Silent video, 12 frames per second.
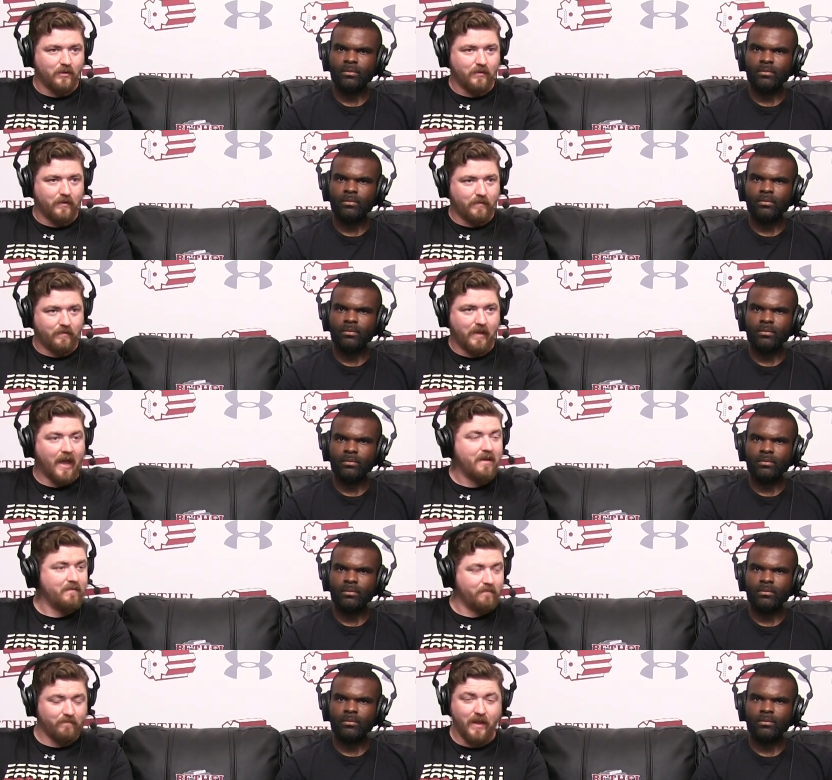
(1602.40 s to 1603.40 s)
Speaker 1: know,
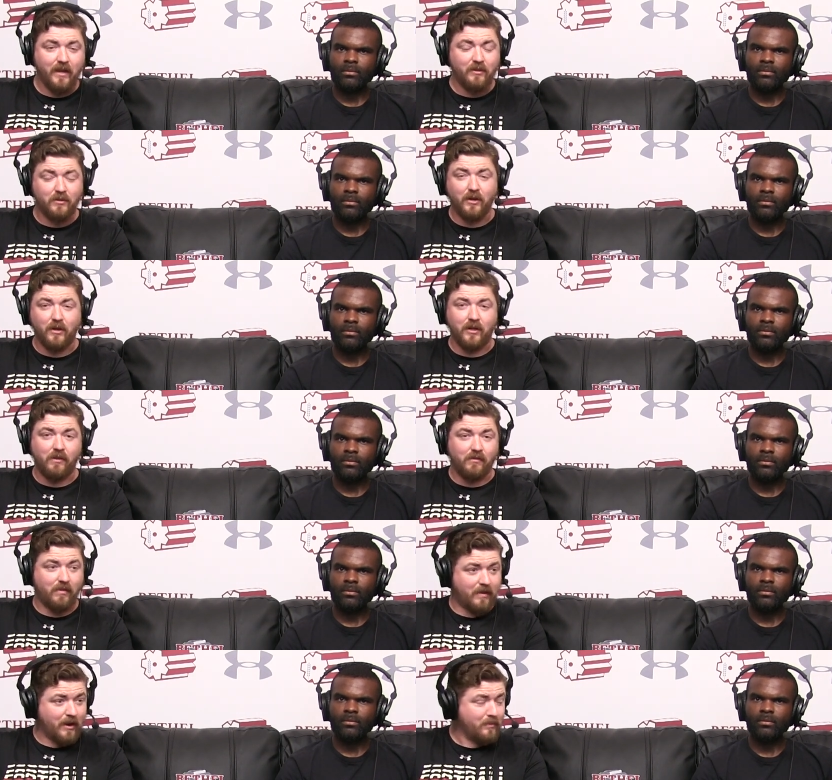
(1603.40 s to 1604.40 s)
they, they you could argue
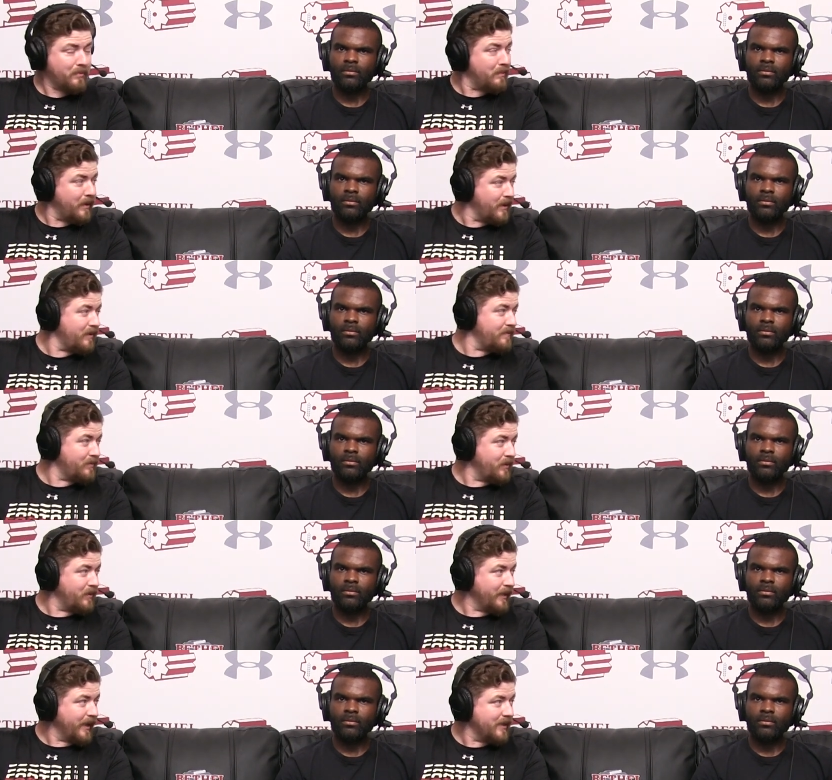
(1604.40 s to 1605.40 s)
that they are prepared for
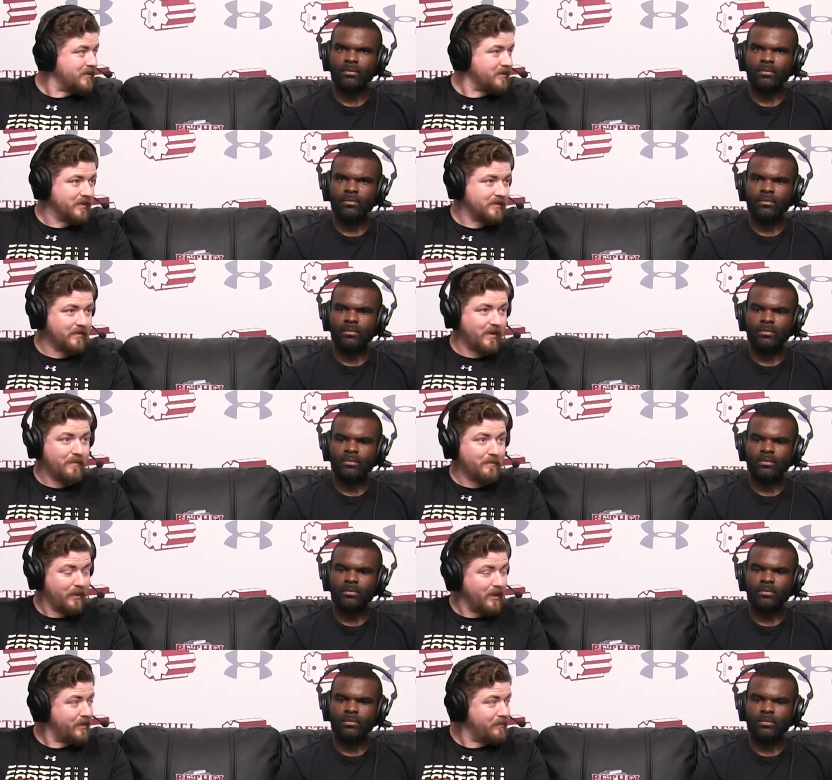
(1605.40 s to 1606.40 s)
you guys because they've
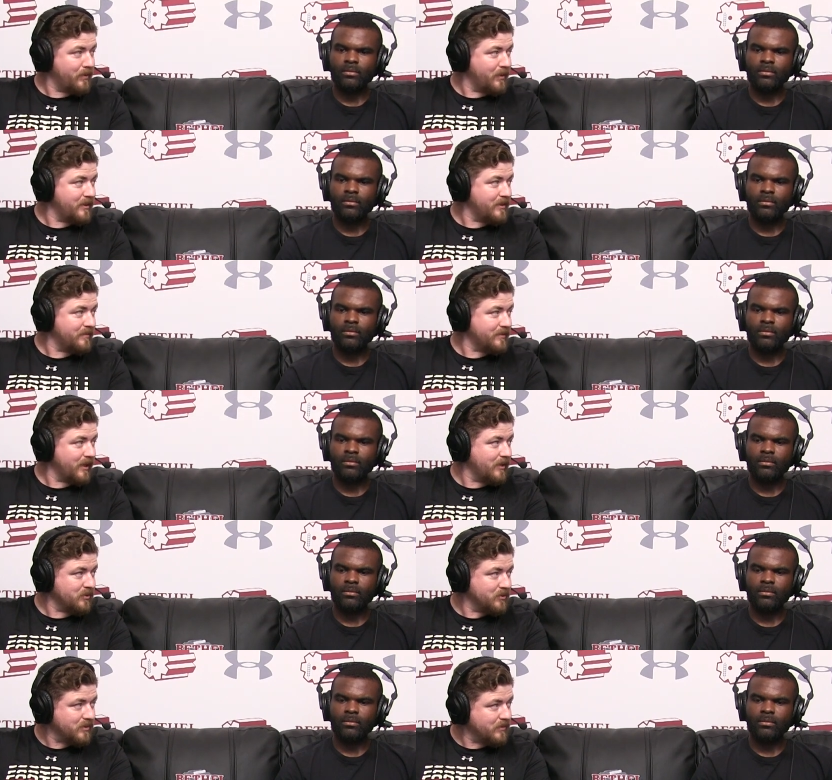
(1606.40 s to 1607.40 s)
played a pretty tough
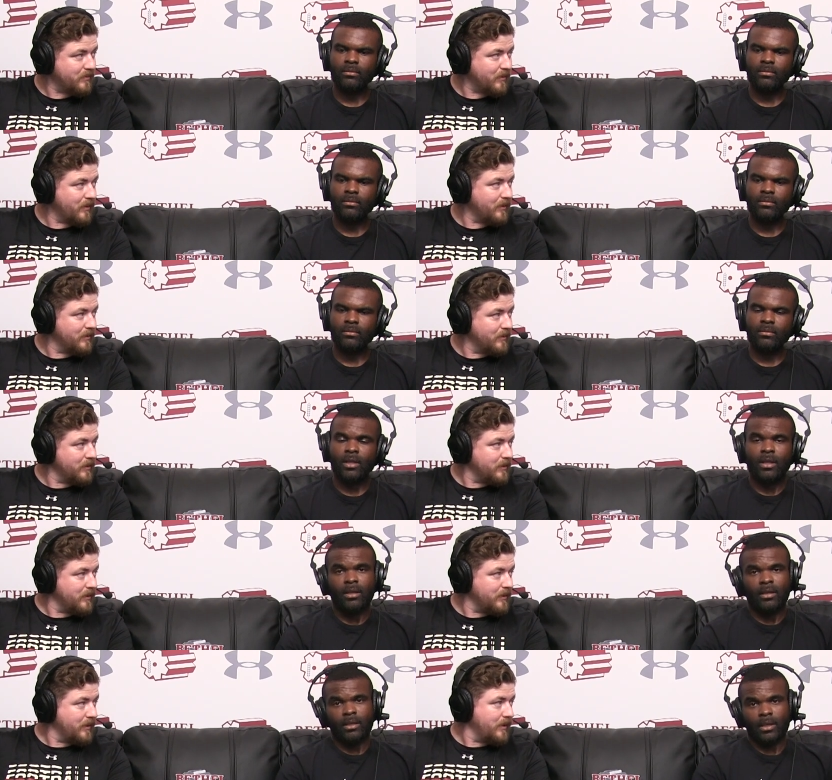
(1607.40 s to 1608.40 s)
schedule so far.
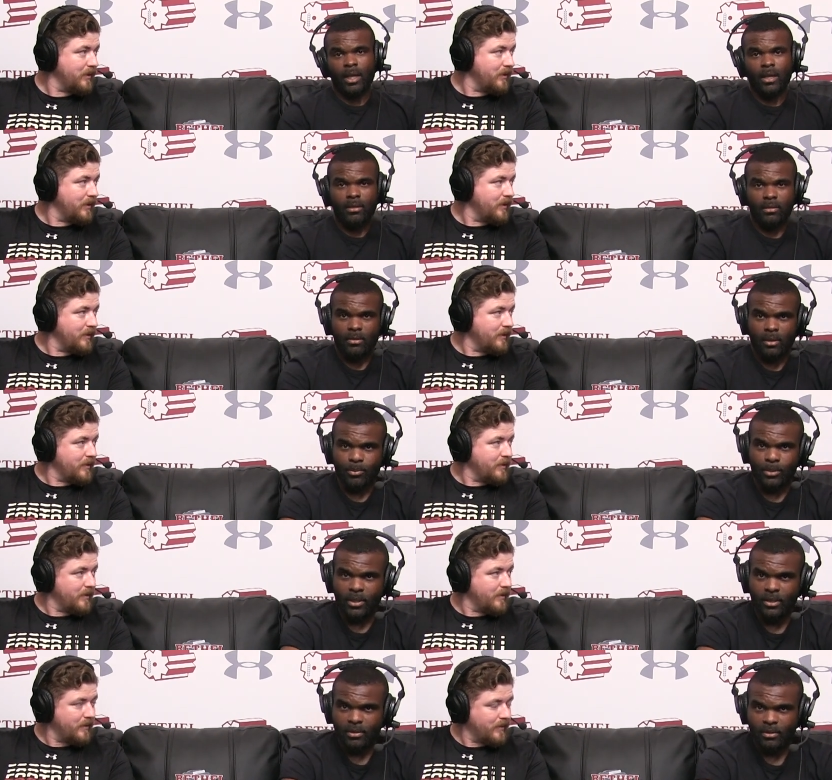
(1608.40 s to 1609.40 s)
Speaker 2: Yeah. I
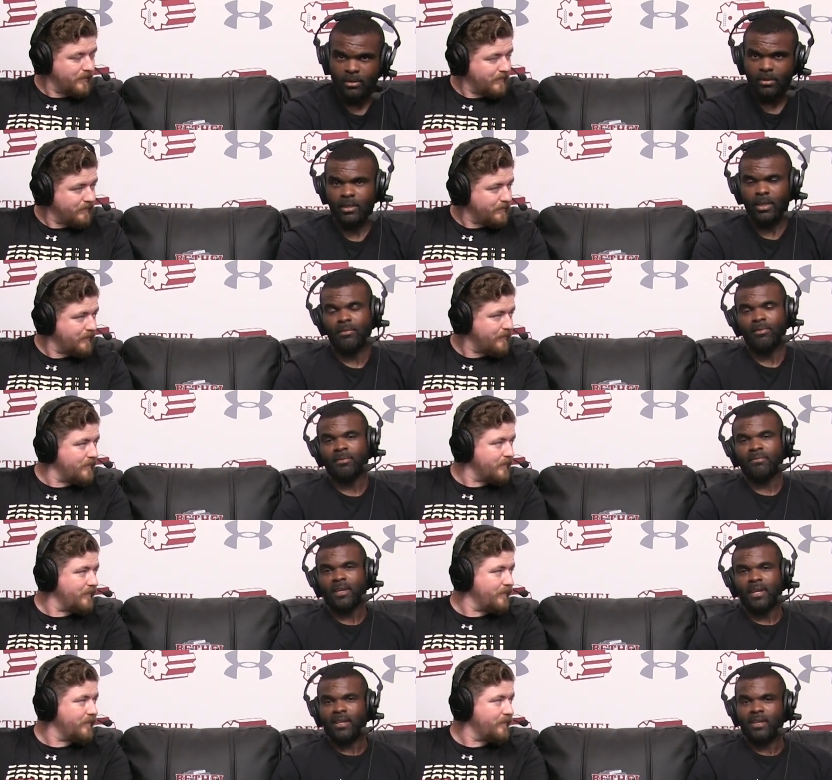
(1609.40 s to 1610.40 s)
mean, even if
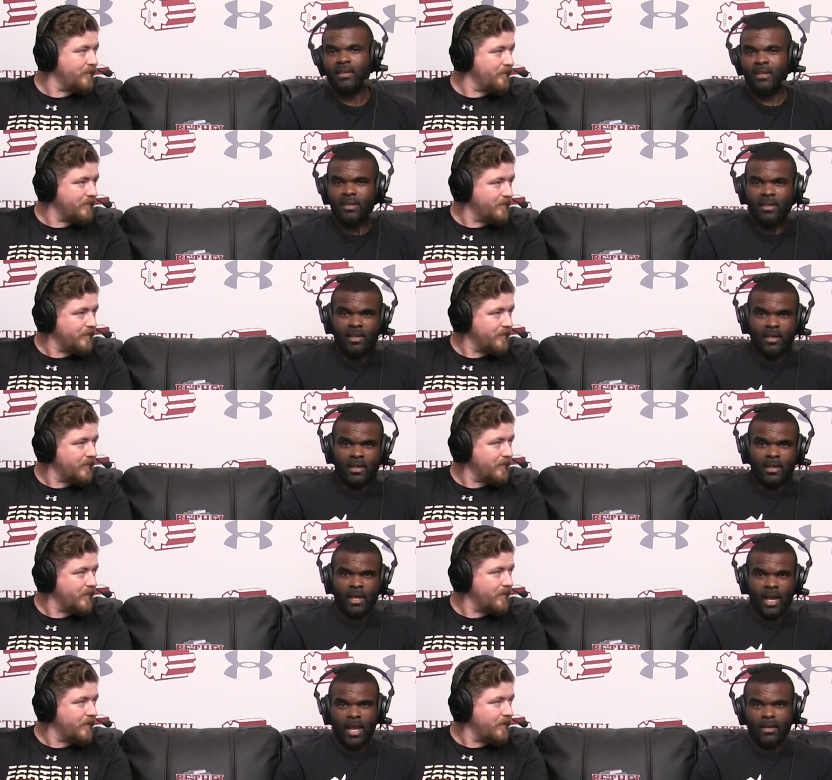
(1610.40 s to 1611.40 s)
they
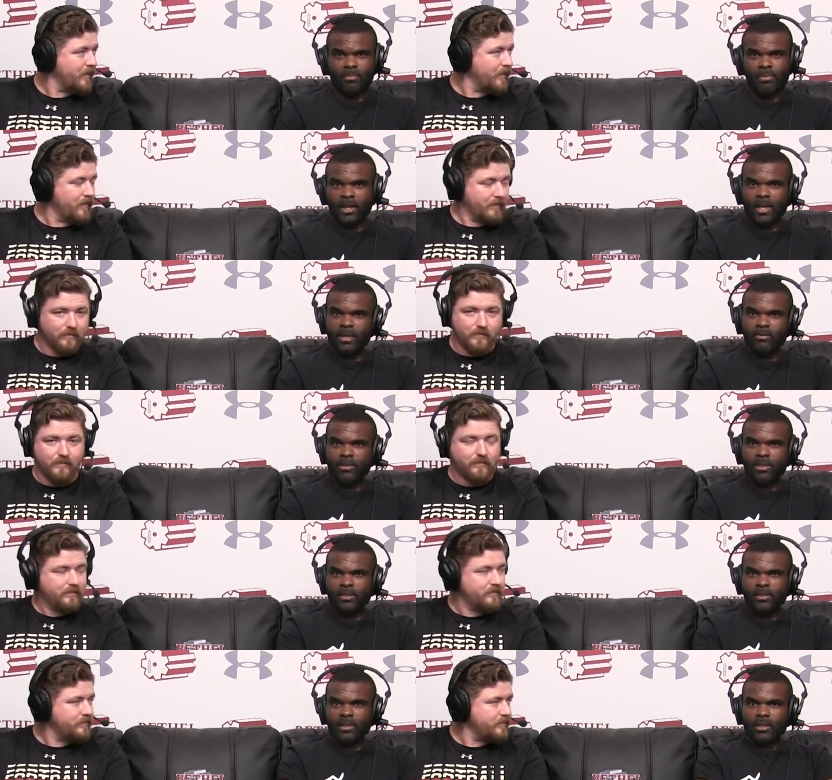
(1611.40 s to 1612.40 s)
hadn't played
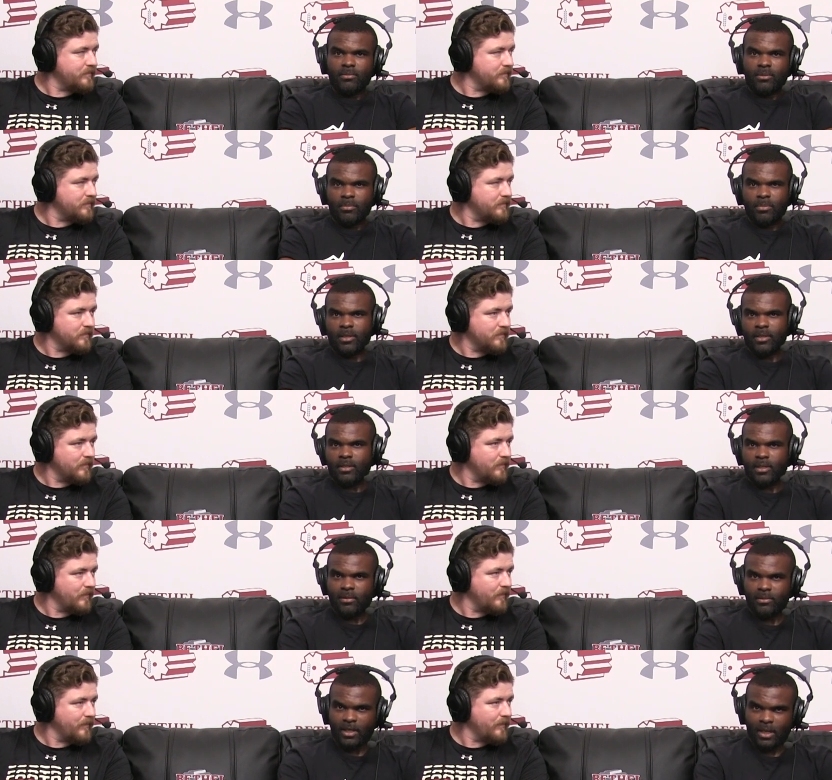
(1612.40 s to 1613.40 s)
what seemed to be a
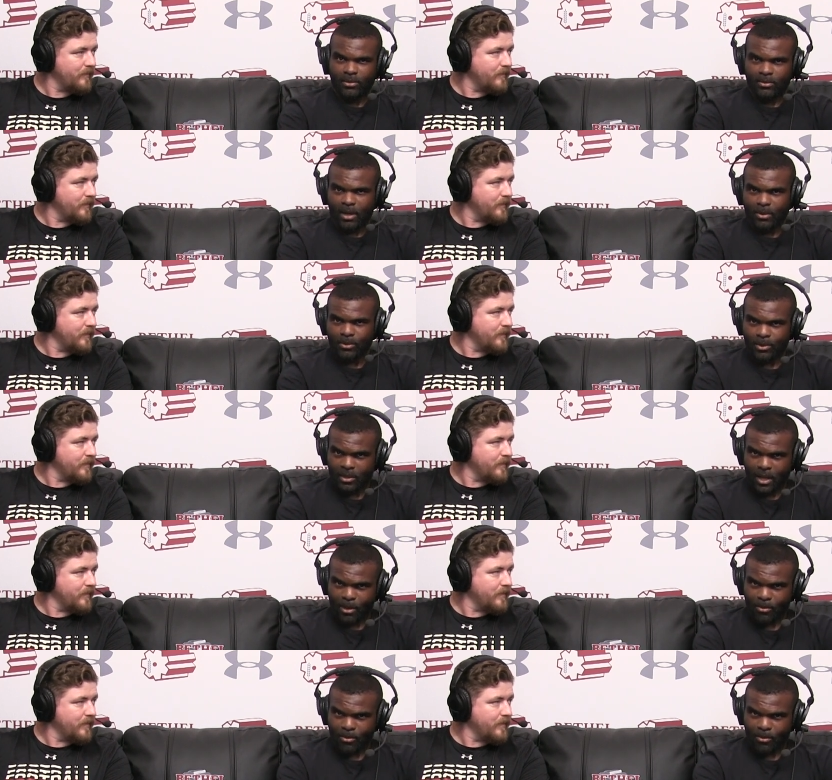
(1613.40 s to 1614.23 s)
tough schedule, I would I